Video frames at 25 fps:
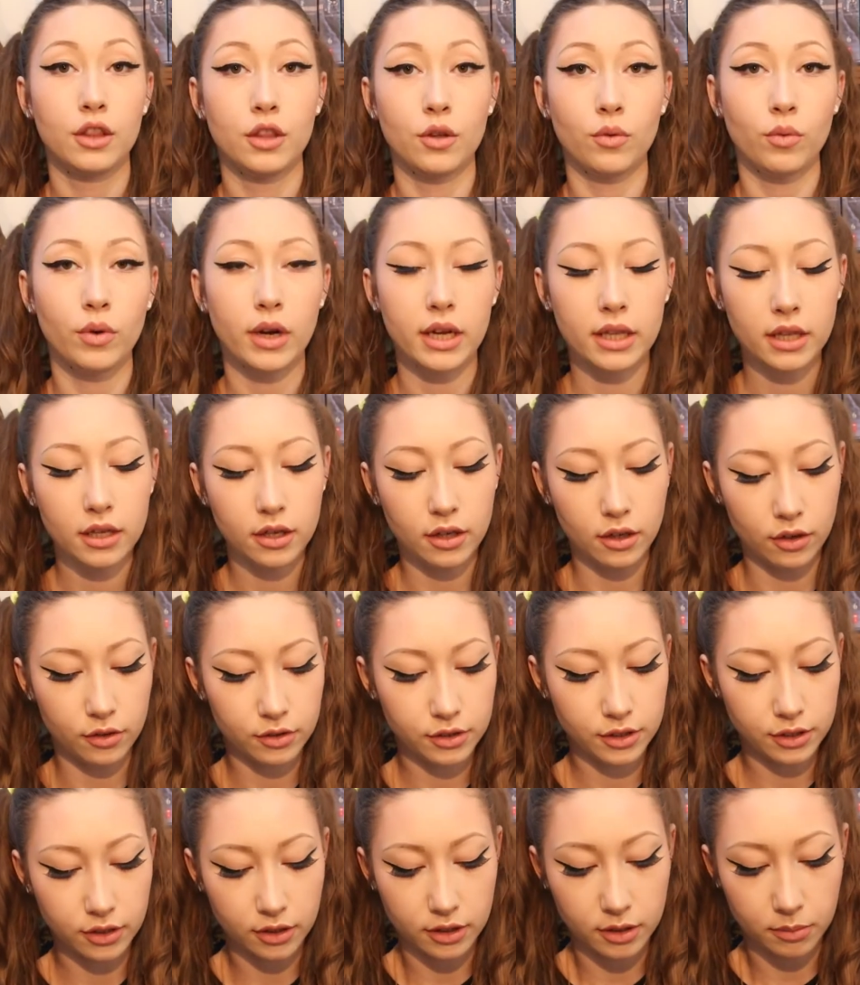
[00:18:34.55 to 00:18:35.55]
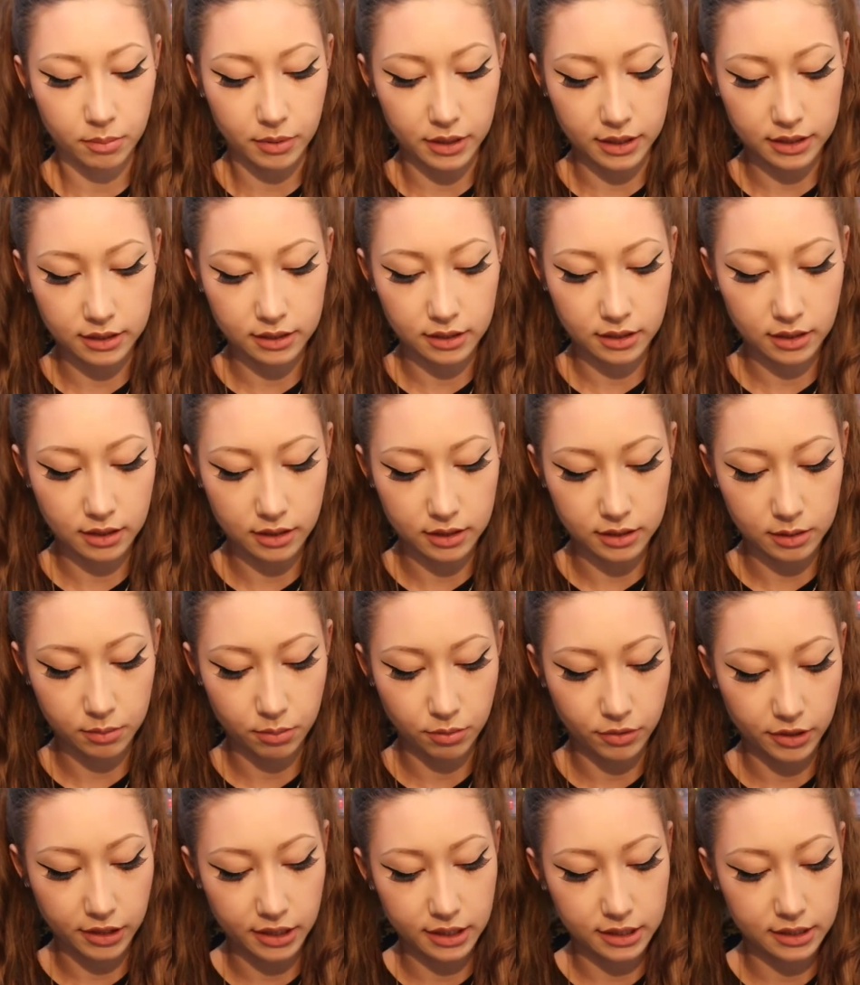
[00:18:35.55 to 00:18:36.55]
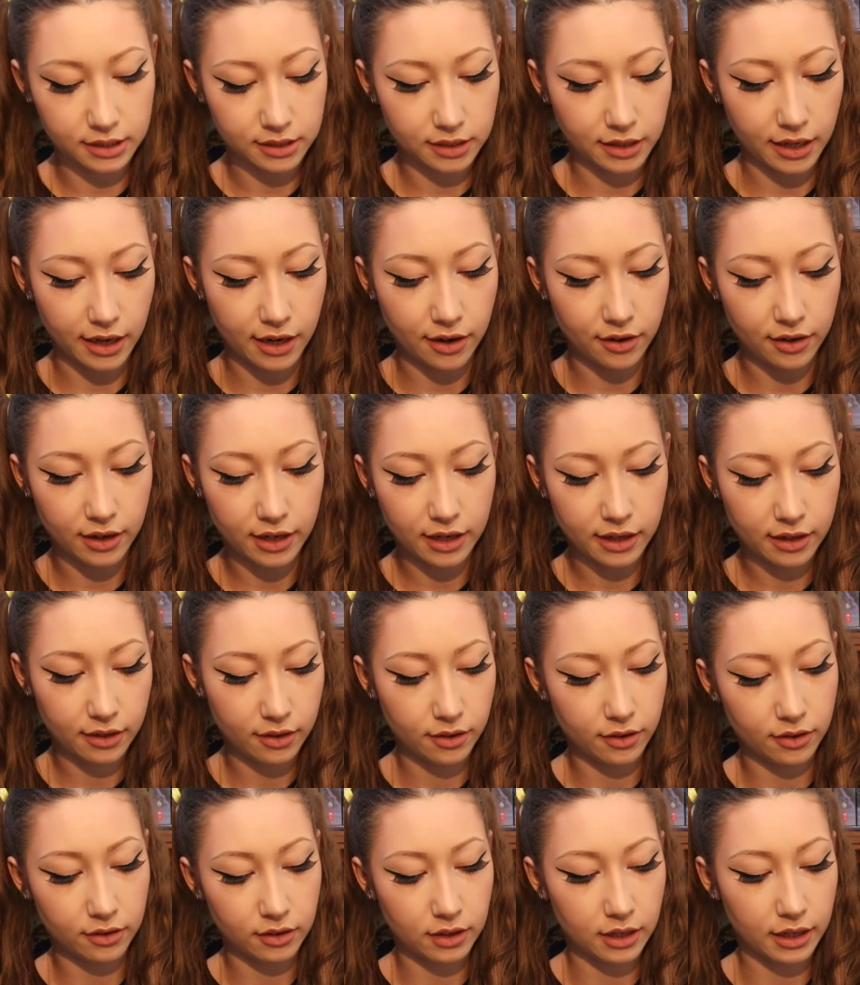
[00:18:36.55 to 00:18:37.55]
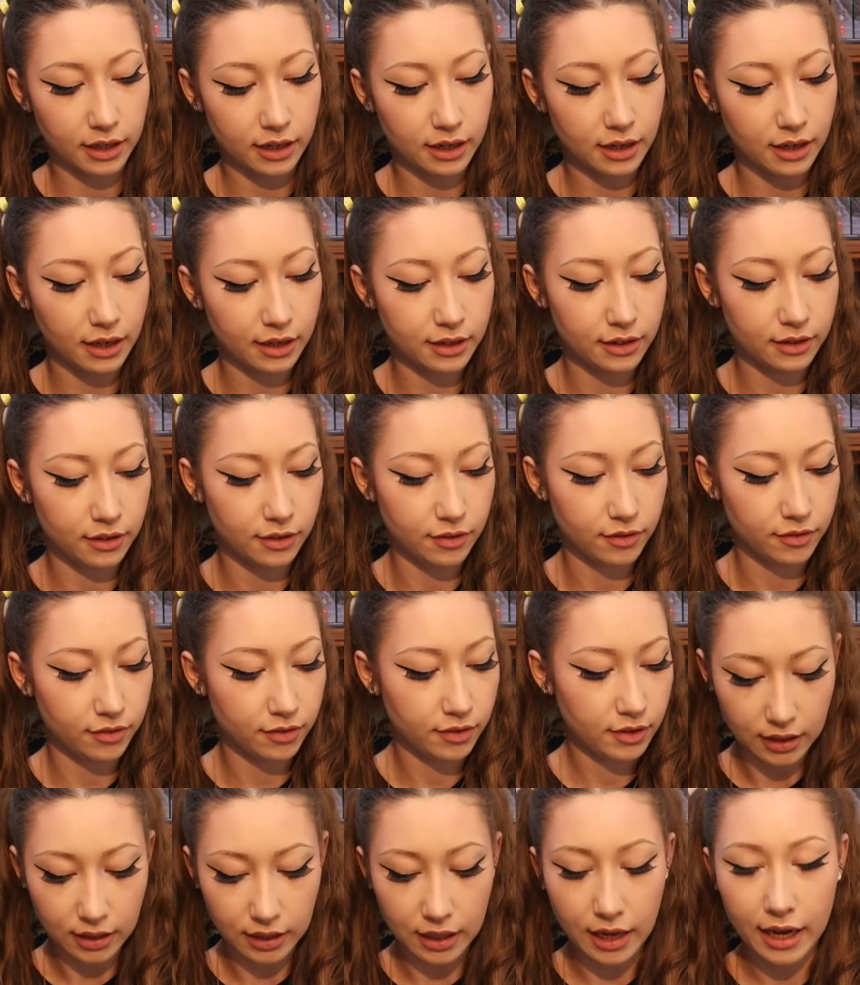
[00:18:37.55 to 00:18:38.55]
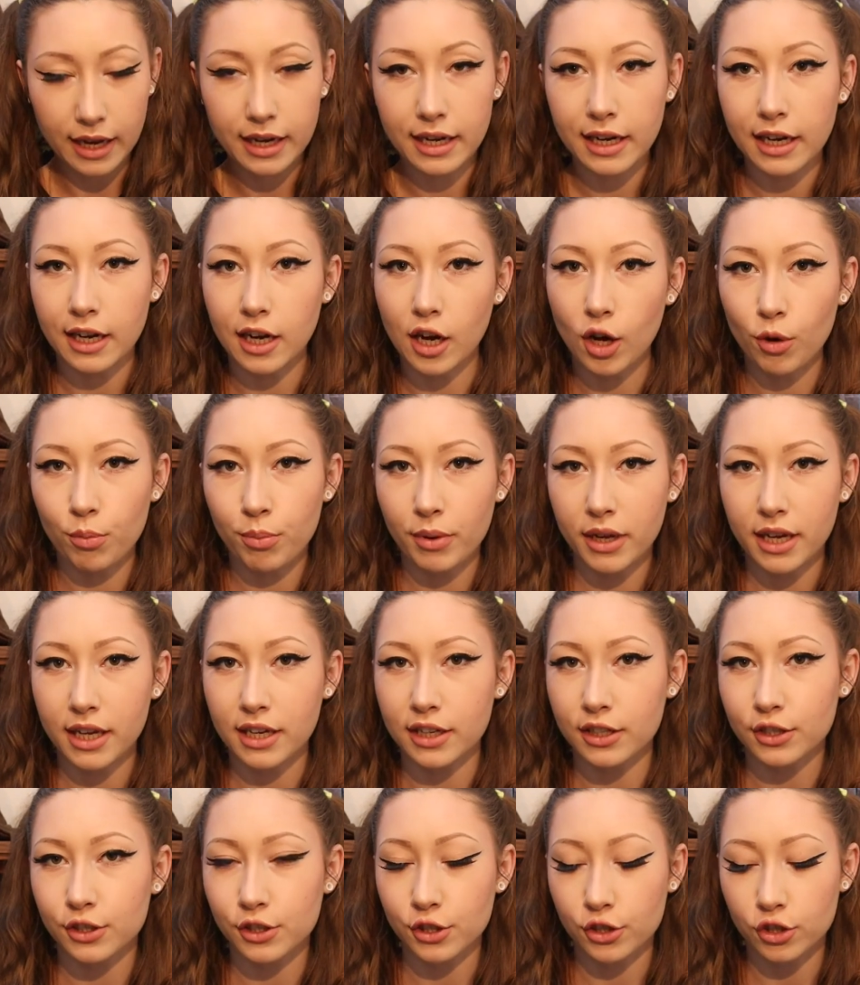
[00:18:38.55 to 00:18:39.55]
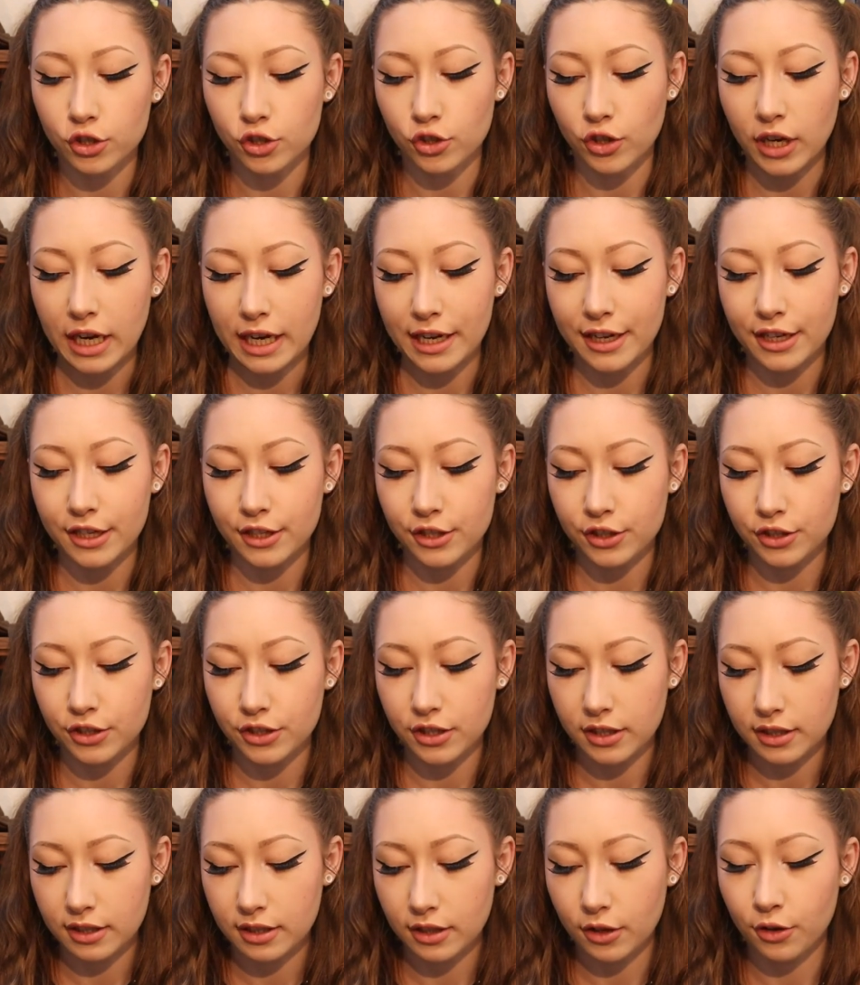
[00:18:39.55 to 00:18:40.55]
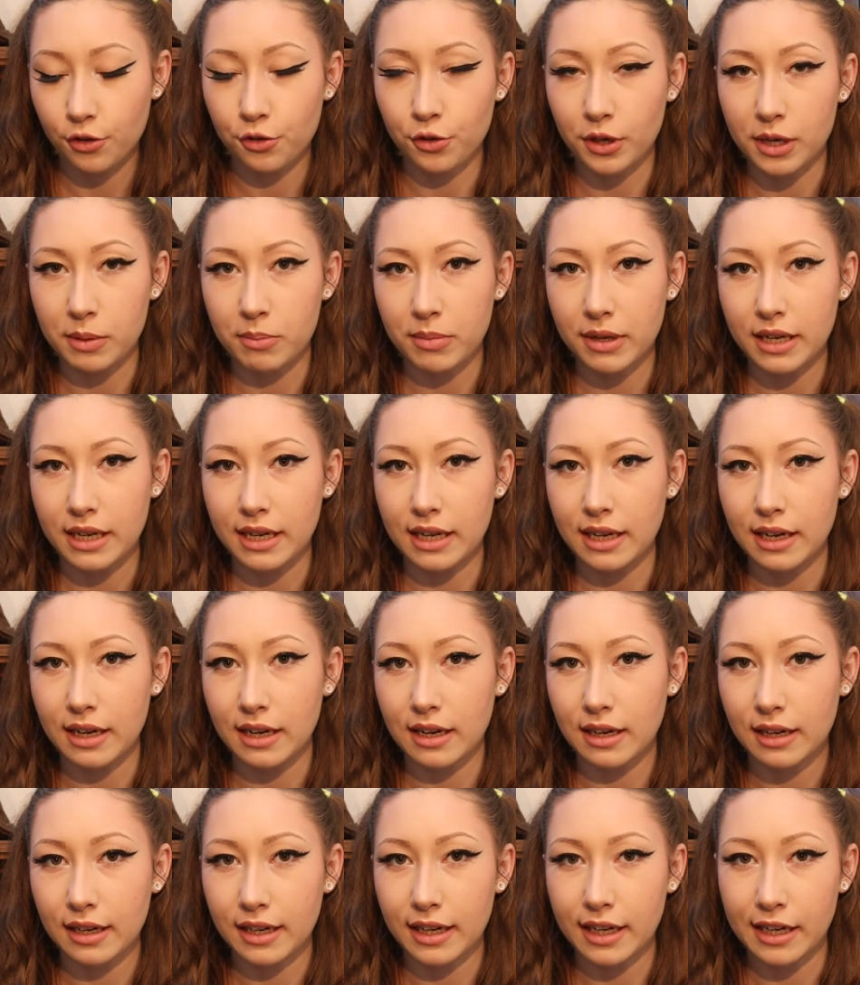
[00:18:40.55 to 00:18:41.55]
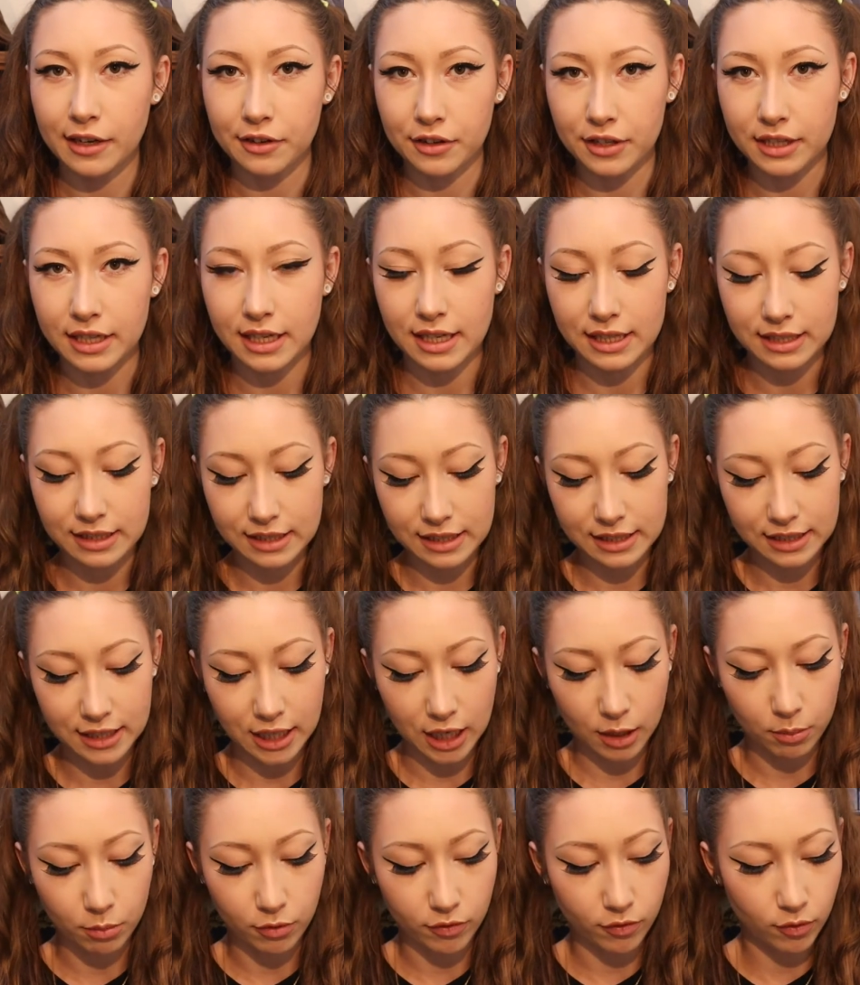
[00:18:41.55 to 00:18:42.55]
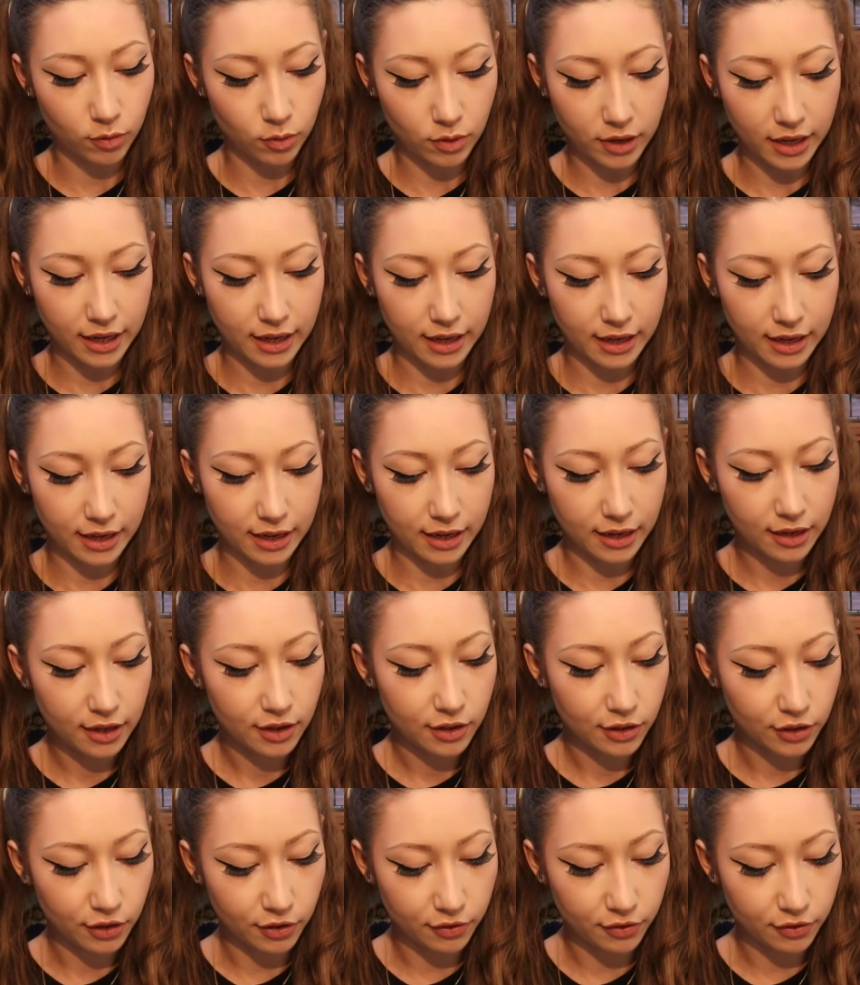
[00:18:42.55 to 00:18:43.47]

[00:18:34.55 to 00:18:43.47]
The way that ghosts are depicted is pretty scary. They're like kind of lighting up in a strange, creepy, iridescent type of way.